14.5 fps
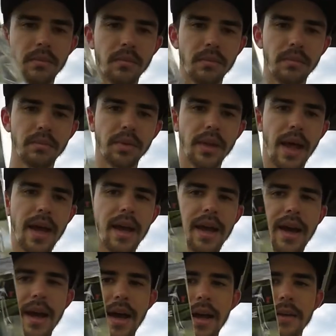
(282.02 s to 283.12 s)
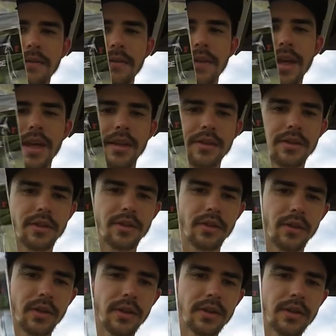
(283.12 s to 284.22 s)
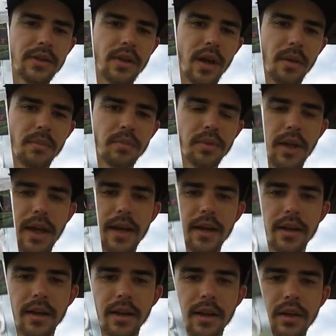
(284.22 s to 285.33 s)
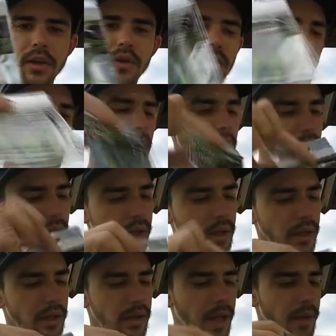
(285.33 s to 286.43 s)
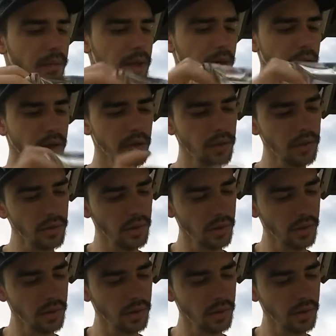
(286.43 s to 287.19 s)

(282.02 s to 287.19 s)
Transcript: Black High Vis. So this is a black and green laminate color.